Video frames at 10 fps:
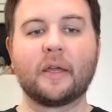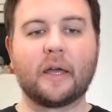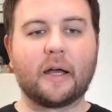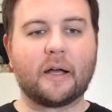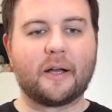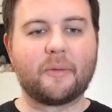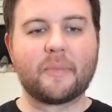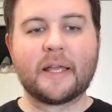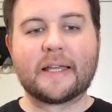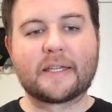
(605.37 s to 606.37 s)
Um,
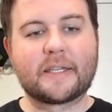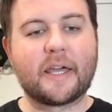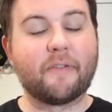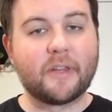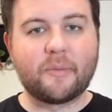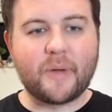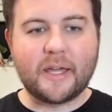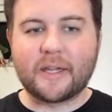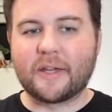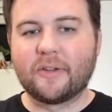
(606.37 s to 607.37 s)
Kevin
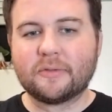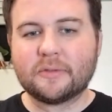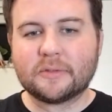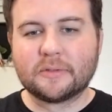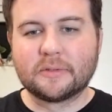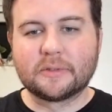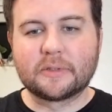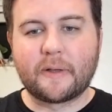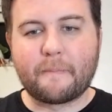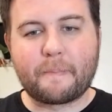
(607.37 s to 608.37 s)
Labanc,
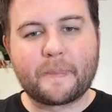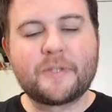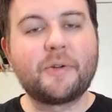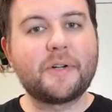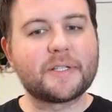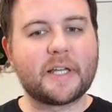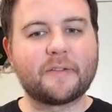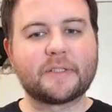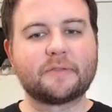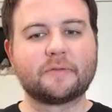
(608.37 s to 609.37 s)
two years
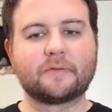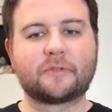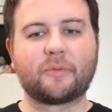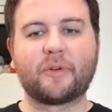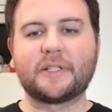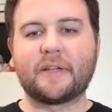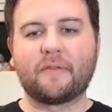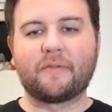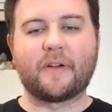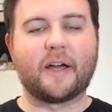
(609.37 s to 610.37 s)
left.
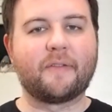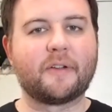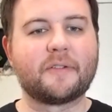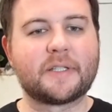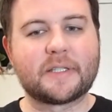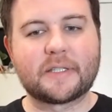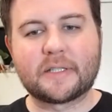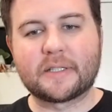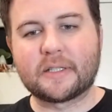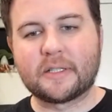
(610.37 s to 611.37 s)
4.75. There
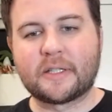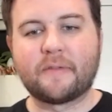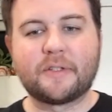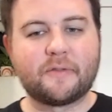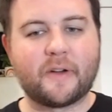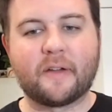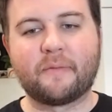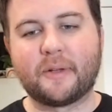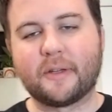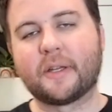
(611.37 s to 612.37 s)
was 725
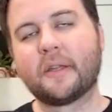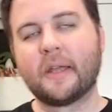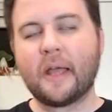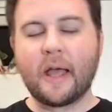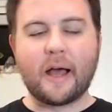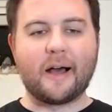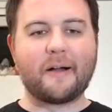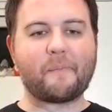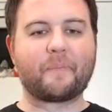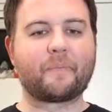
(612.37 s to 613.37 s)
million.
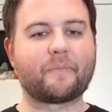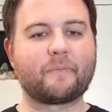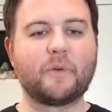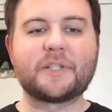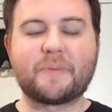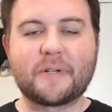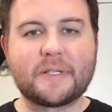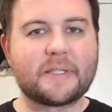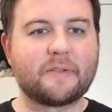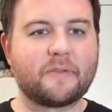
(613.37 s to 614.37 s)
Um,
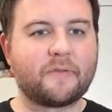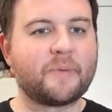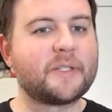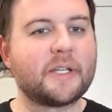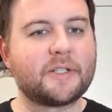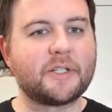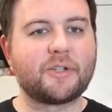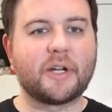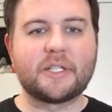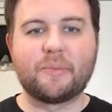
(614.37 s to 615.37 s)
whispers of potentially
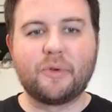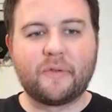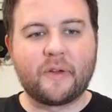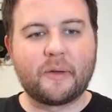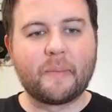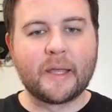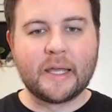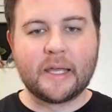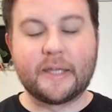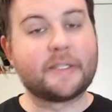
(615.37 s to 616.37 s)
trying to move him.
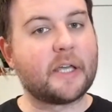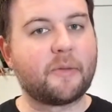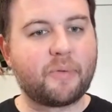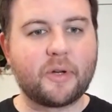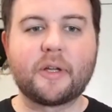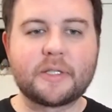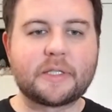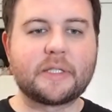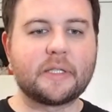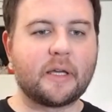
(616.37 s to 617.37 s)
He's had a pretty good
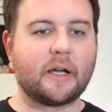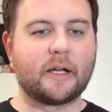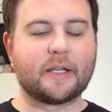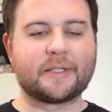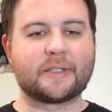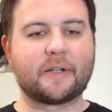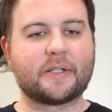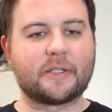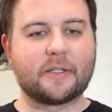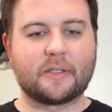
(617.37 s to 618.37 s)
uh,
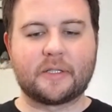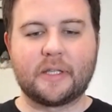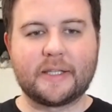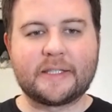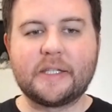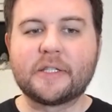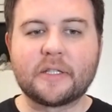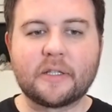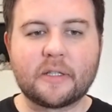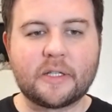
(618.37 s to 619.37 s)
start to the
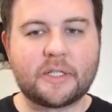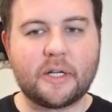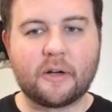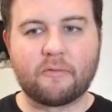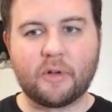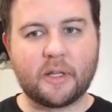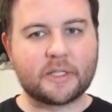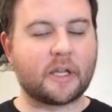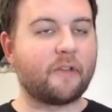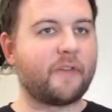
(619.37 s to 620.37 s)
season this year. Really has
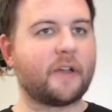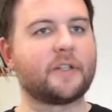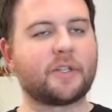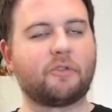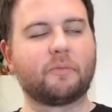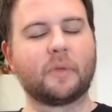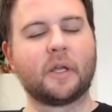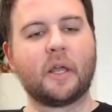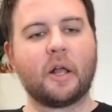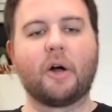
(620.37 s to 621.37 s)
kind of found his home
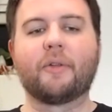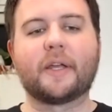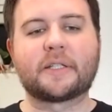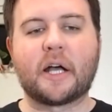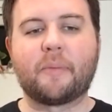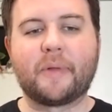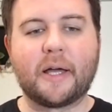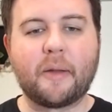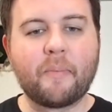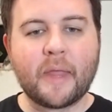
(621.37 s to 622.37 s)
on that top
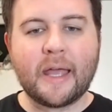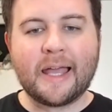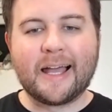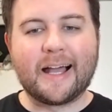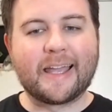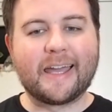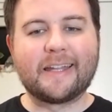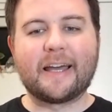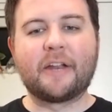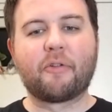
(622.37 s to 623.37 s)
line. Again,
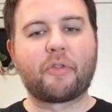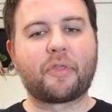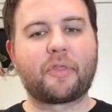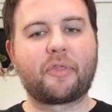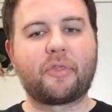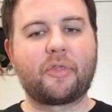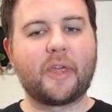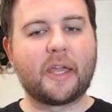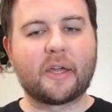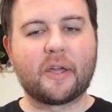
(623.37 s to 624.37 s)
I don't
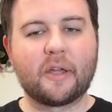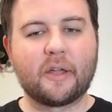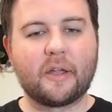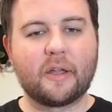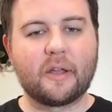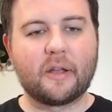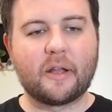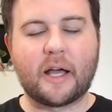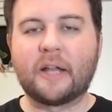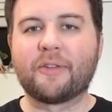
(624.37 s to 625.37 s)
think
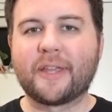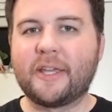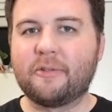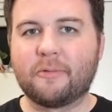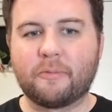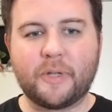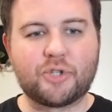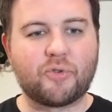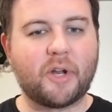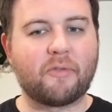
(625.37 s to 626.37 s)
I don't think he would be
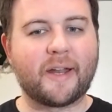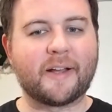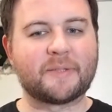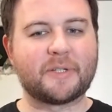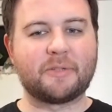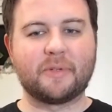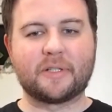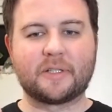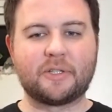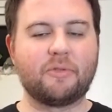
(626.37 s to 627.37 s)
traded right now, especially
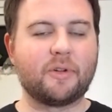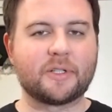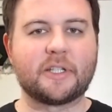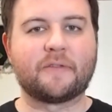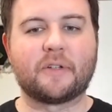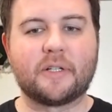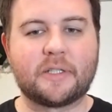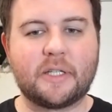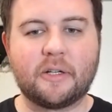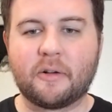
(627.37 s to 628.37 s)
with two years left on his
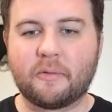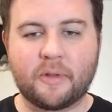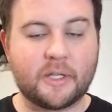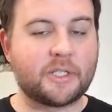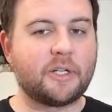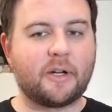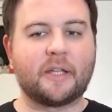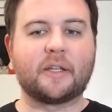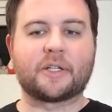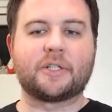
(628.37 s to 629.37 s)
deal, with this year
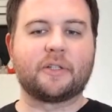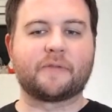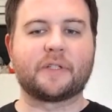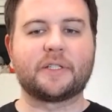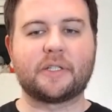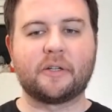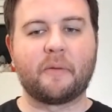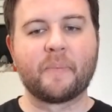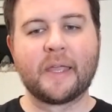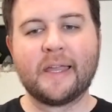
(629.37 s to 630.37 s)
and next year left on his
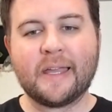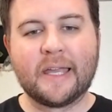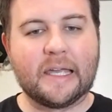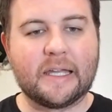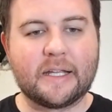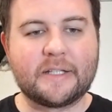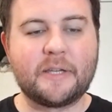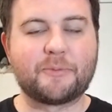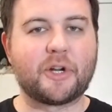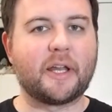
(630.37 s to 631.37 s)
deal, and a
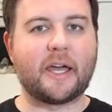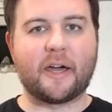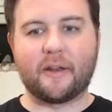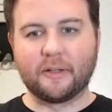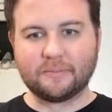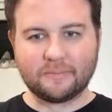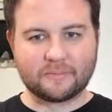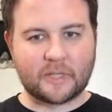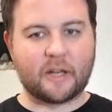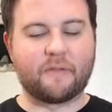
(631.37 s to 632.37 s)
team trying to add
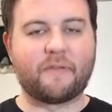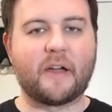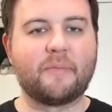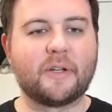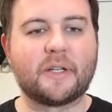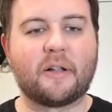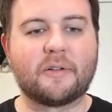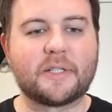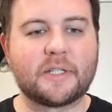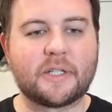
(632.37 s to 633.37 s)
kind of five million
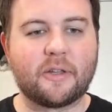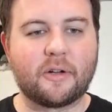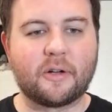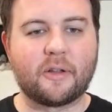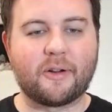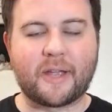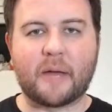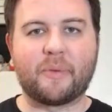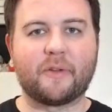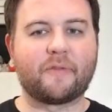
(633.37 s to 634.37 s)
dollars into their their
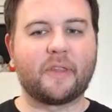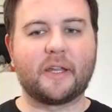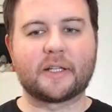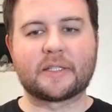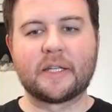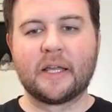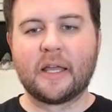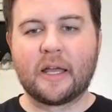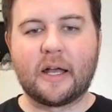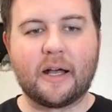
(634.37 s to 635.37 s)
cap hit for the next
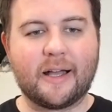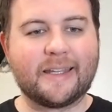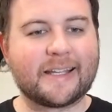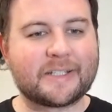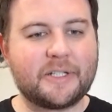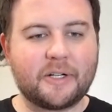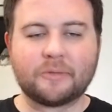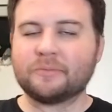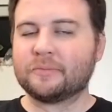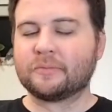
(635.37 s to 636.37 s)
uh, next
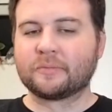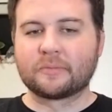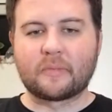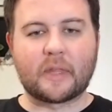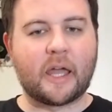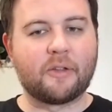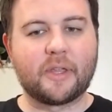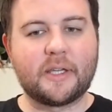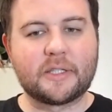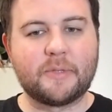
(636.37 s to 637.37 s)
year. I don't
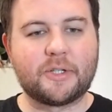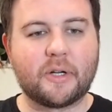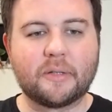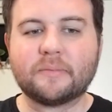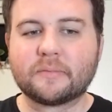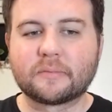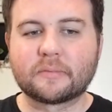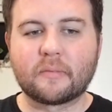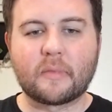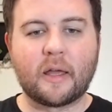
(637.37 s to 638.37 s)
think he's going to be traded.
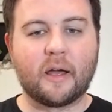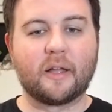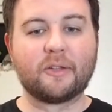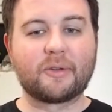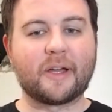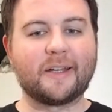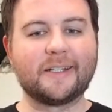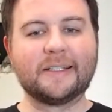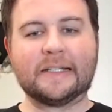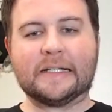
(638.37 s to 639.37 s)
Uh, Luke
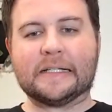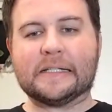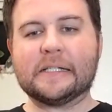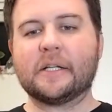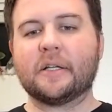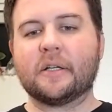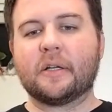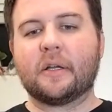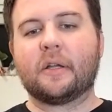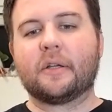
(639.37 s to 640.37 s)
Kunin
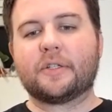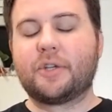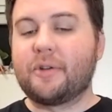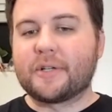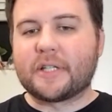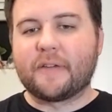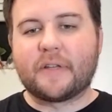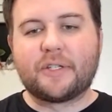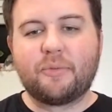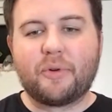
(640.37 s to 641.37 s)
Two years left
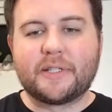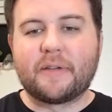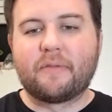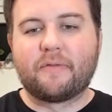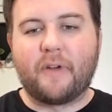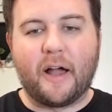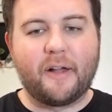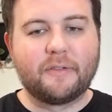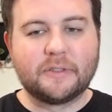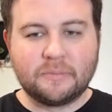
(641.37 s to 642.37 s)
at
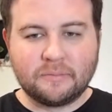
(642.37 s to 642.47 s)
2.75.